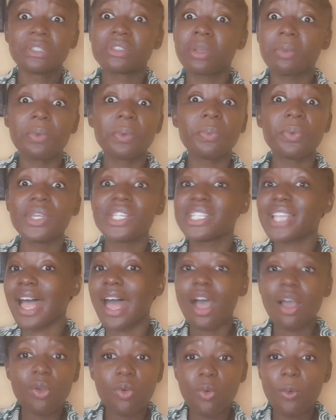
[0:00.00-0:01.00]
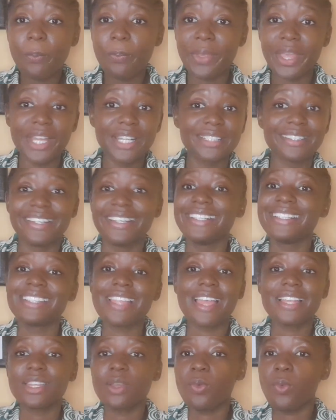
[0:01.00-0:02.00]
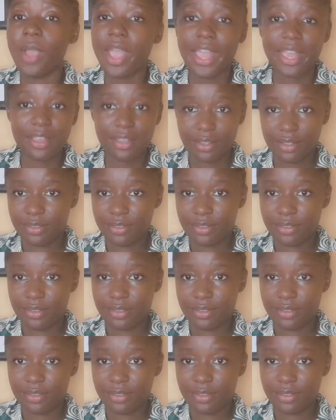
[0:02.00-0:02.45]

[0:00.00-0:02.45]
Some people is ankle pain. Is anywhere